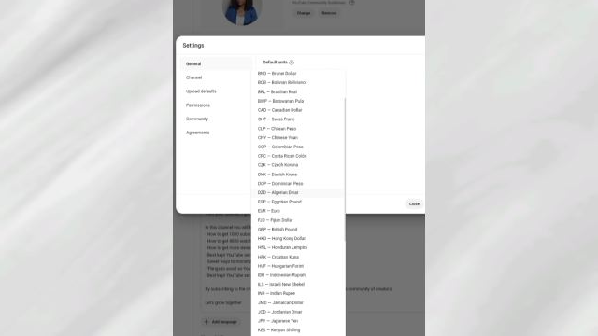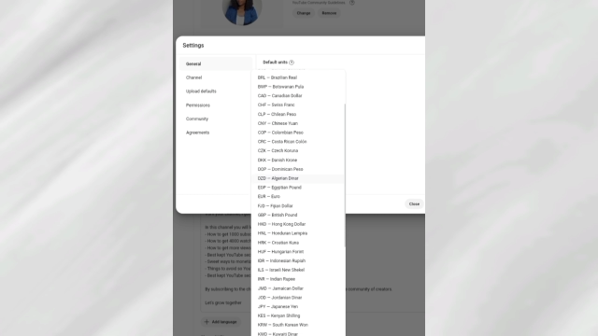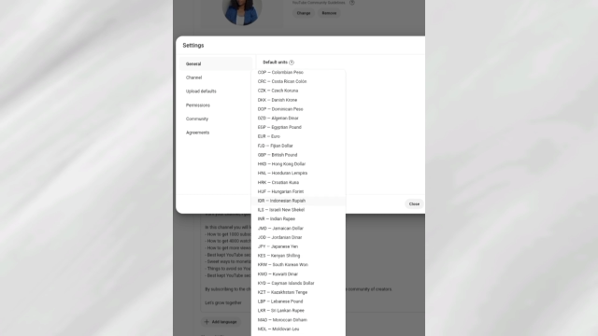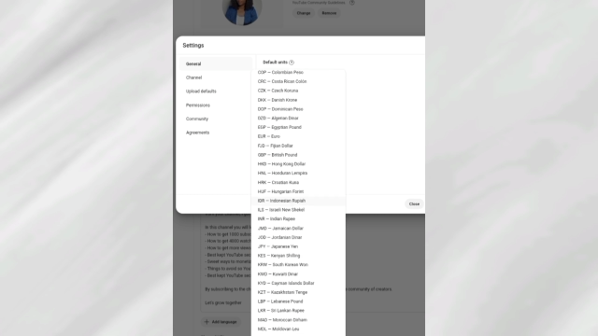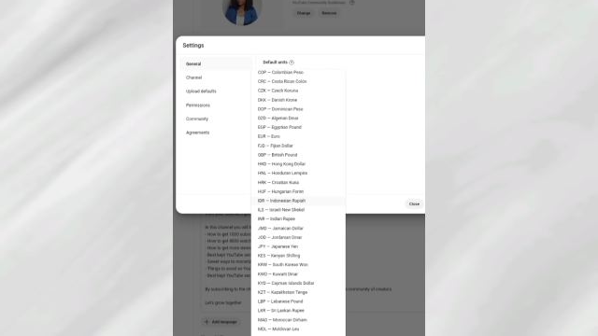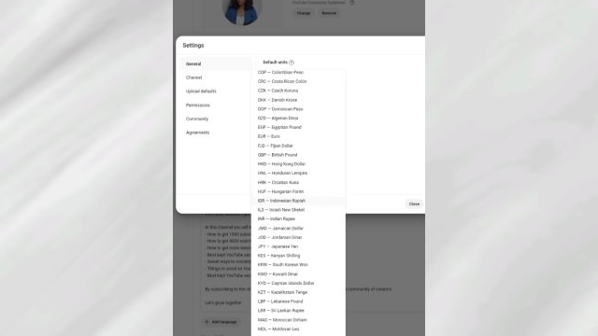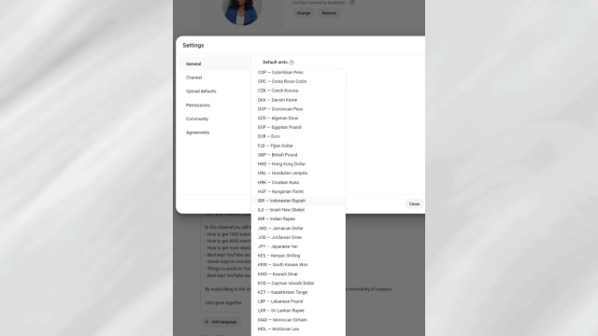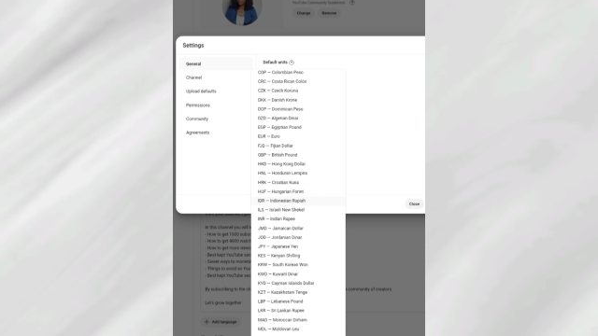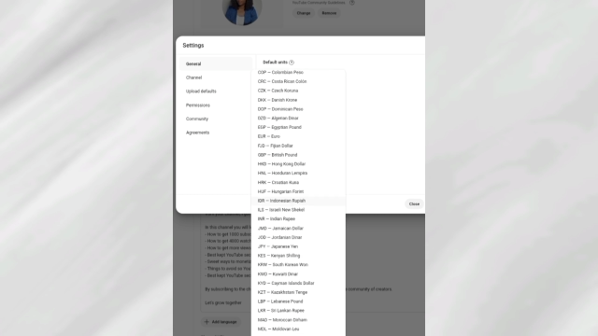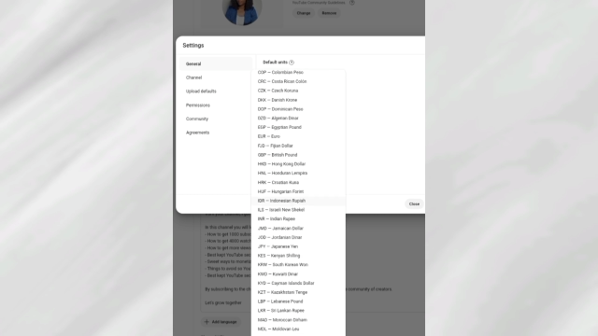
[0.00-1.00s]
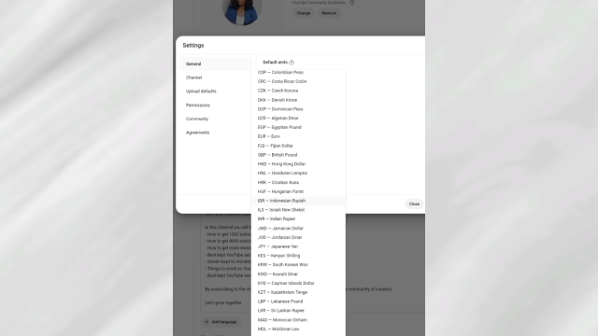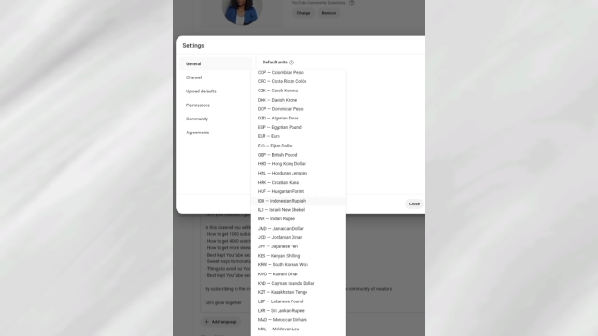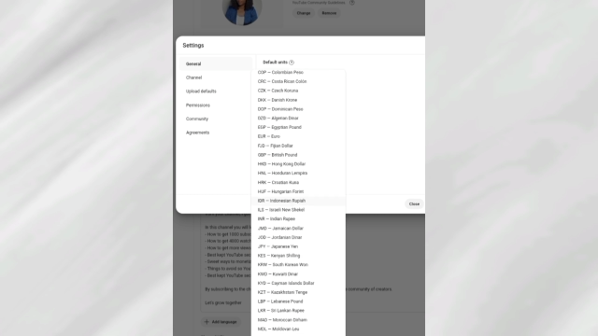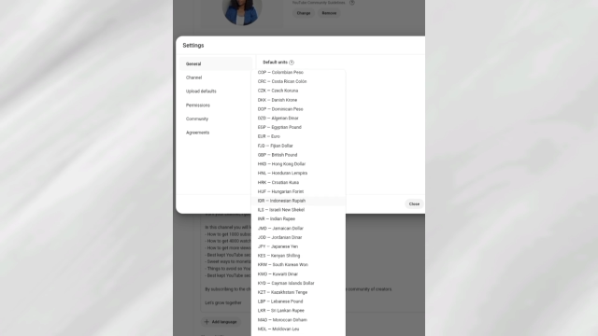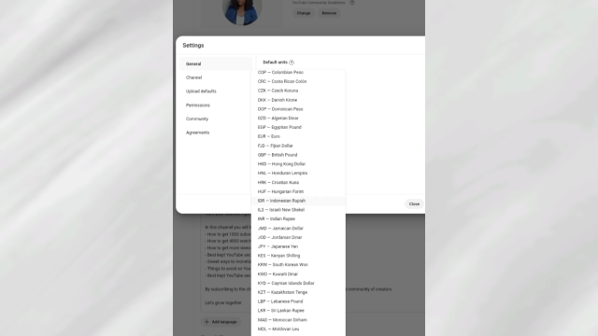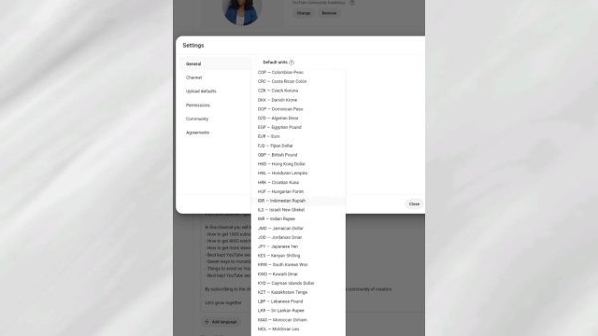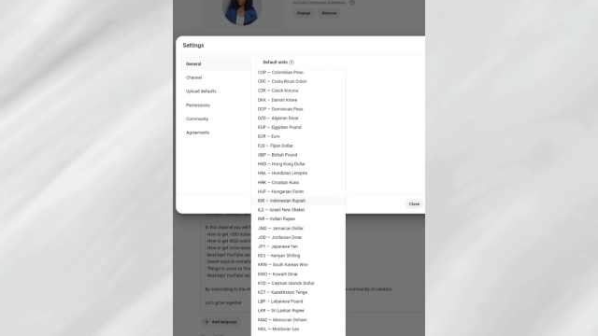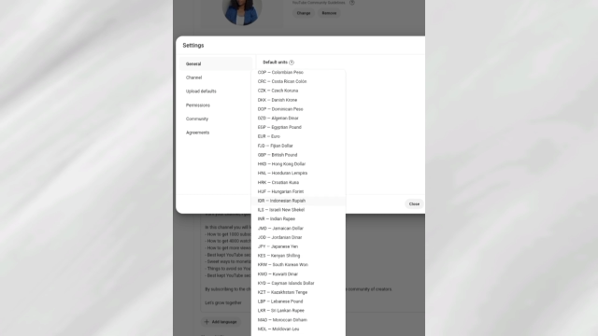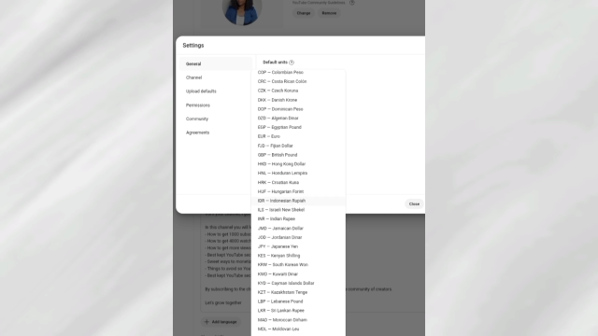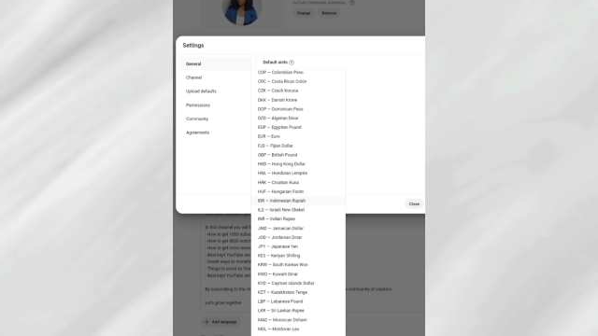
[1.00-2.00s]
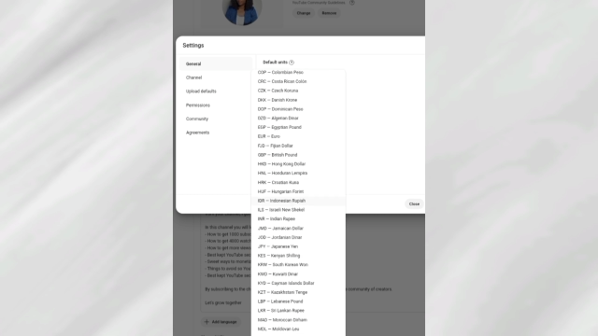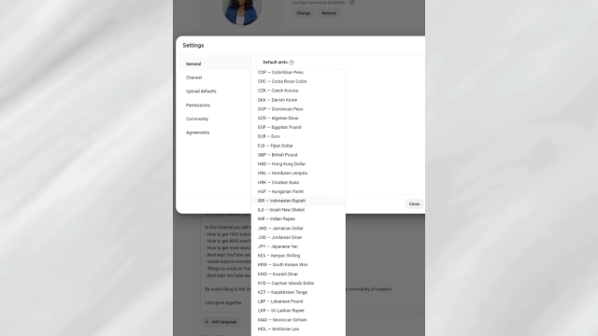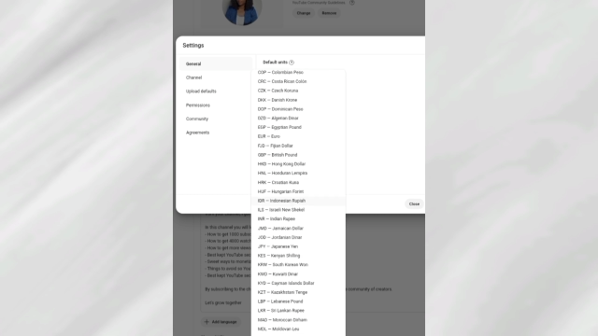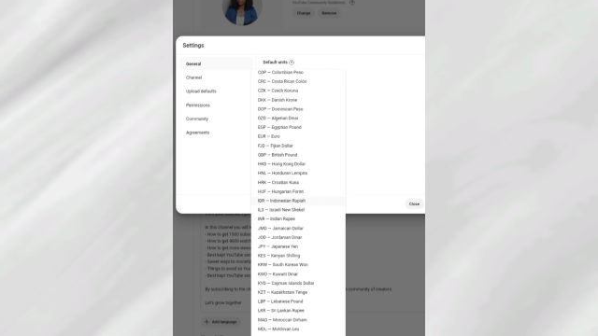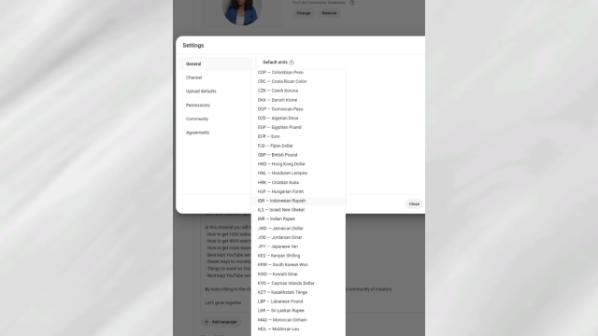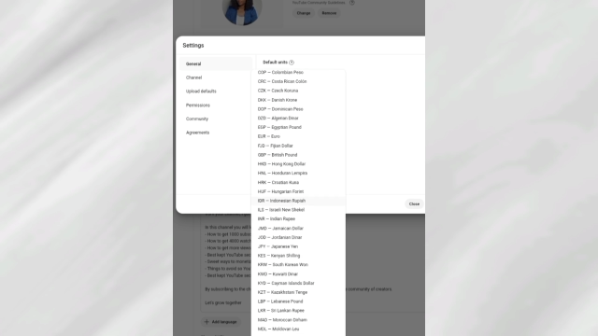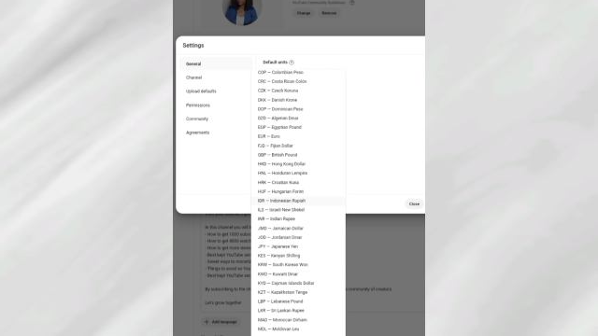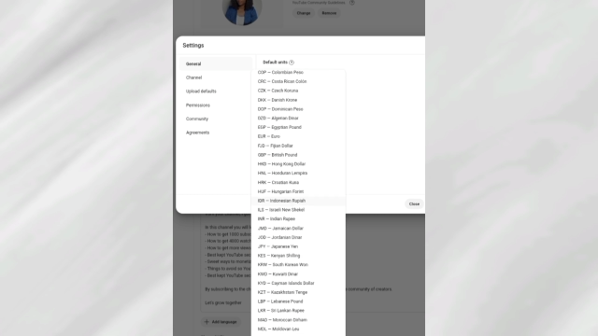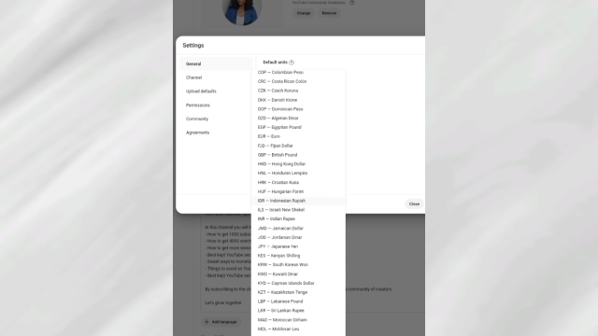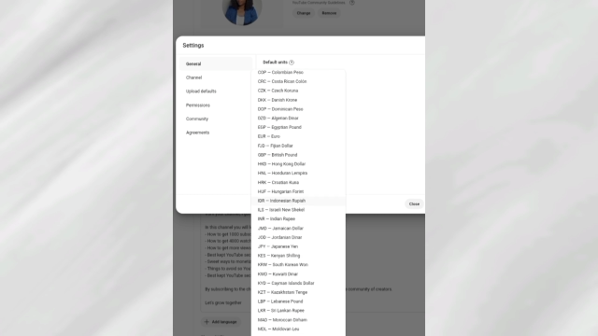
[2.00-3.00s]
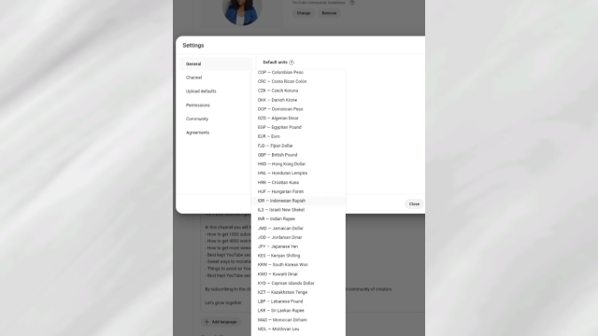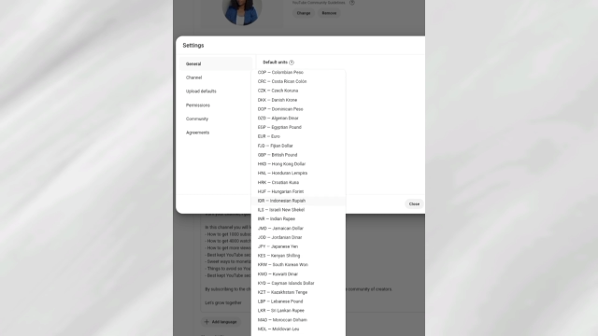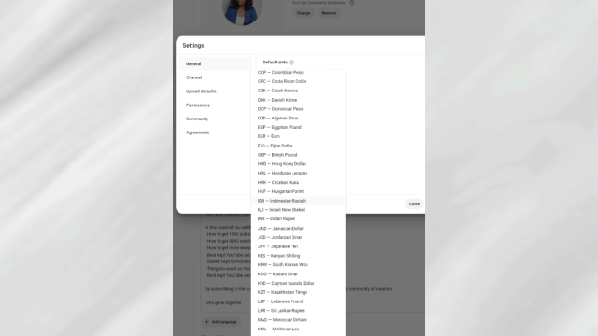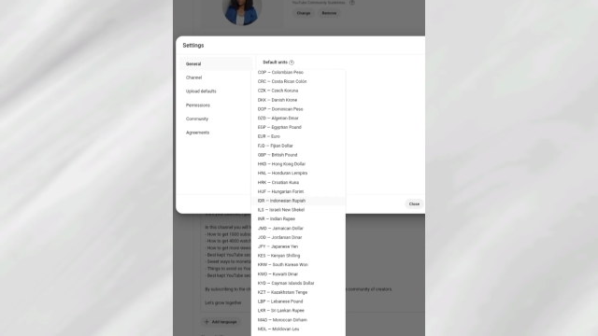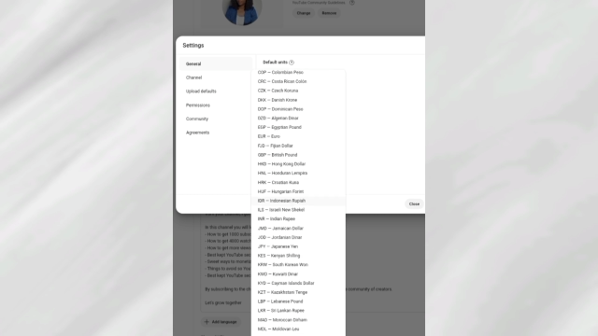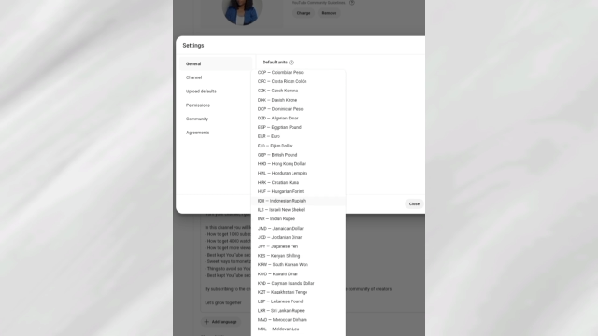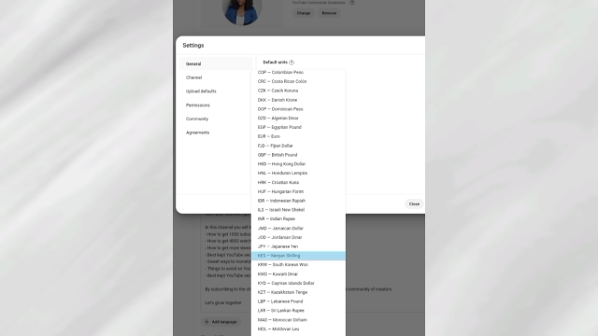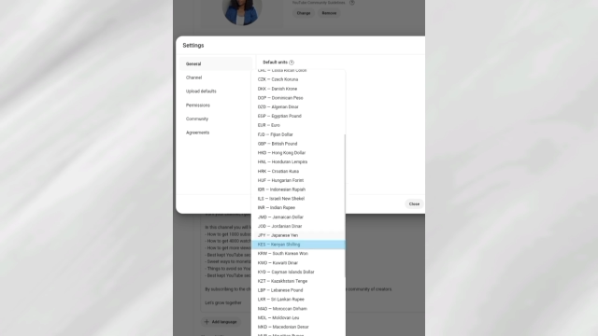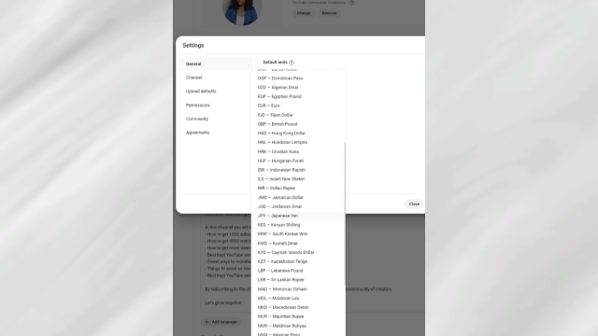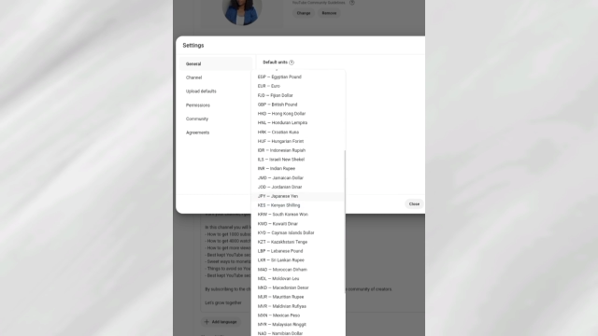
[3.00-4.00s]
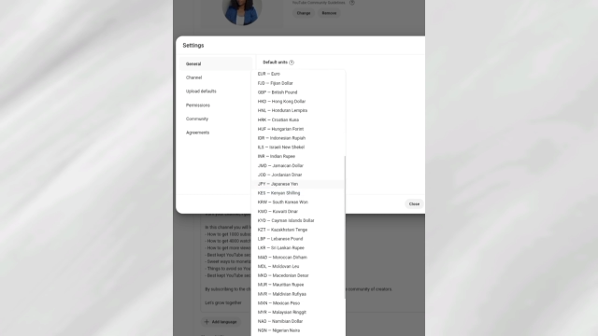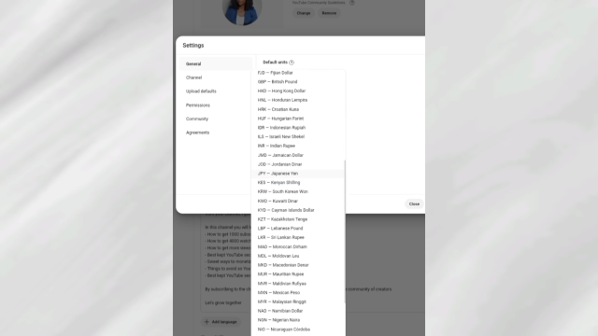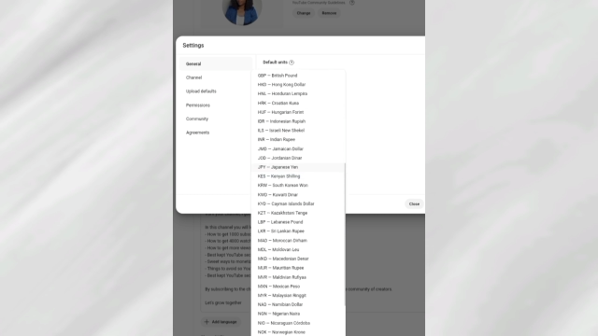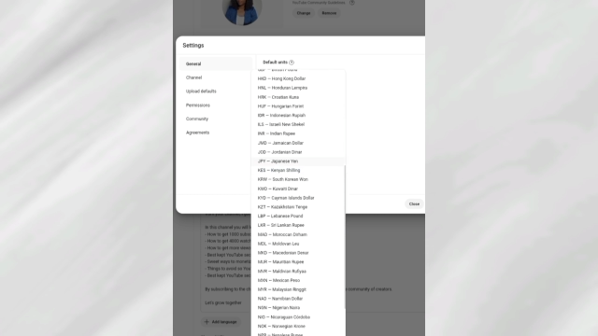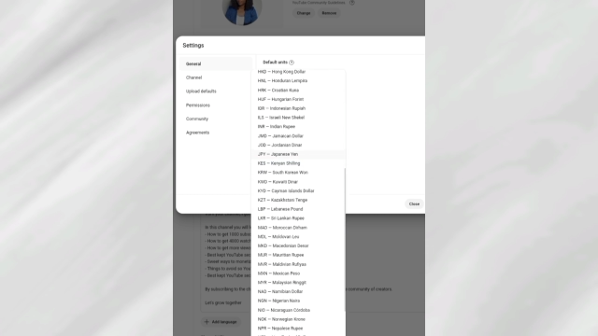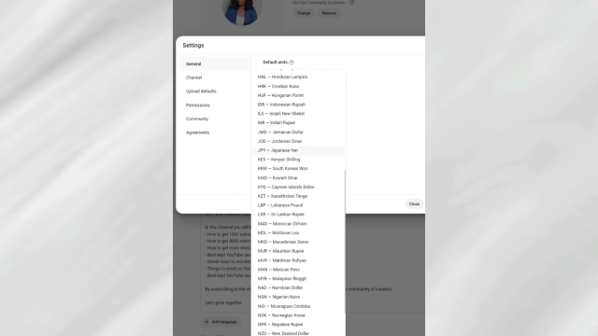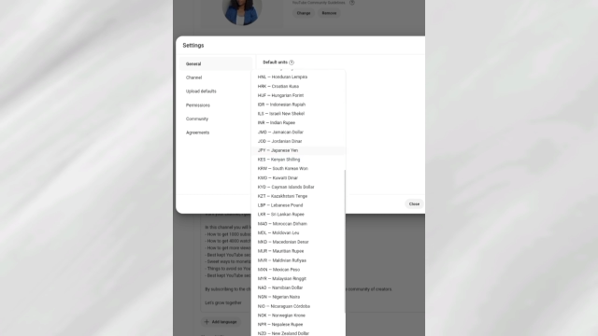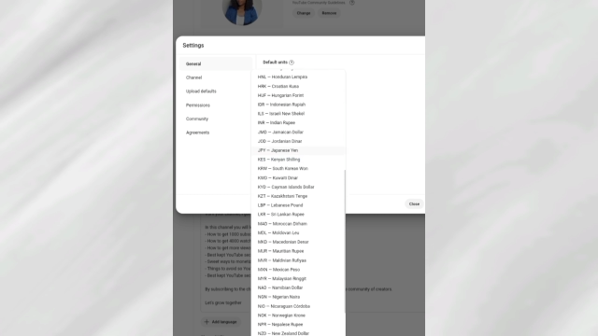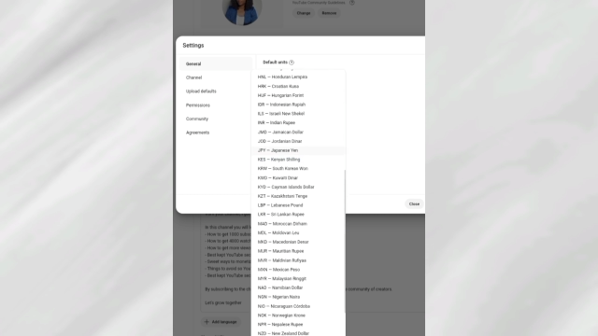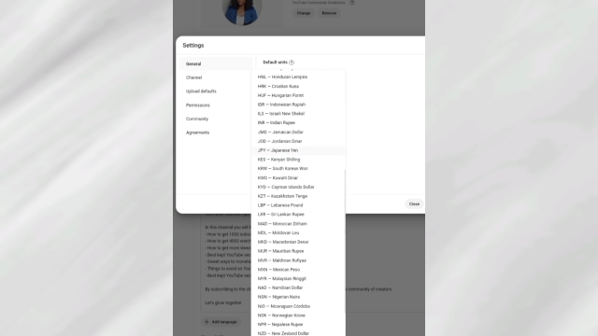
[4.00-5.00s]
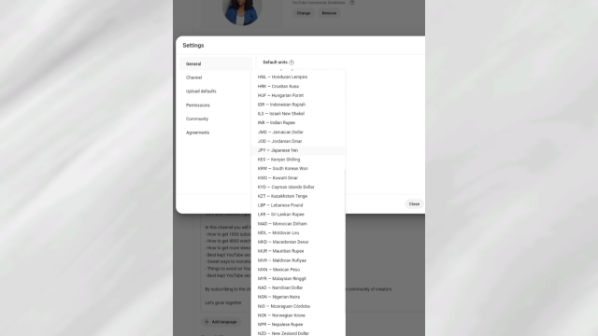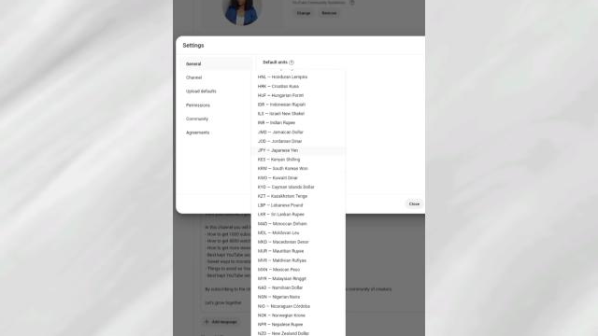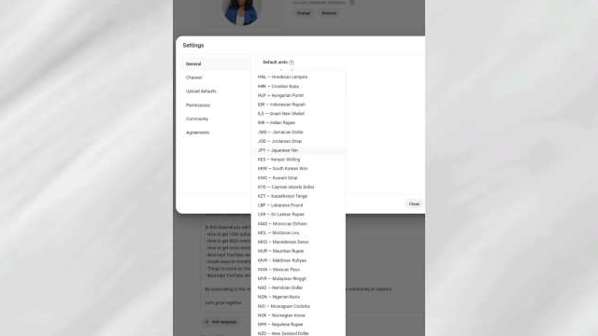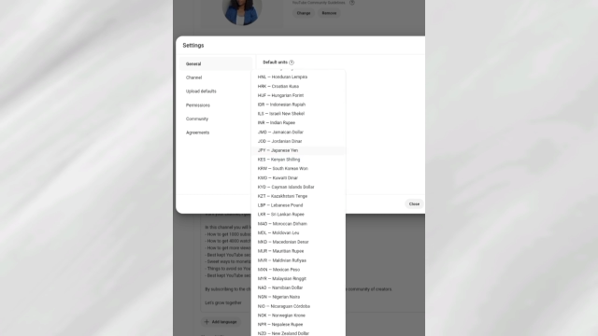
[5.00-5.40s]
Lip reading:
(no speaker visible)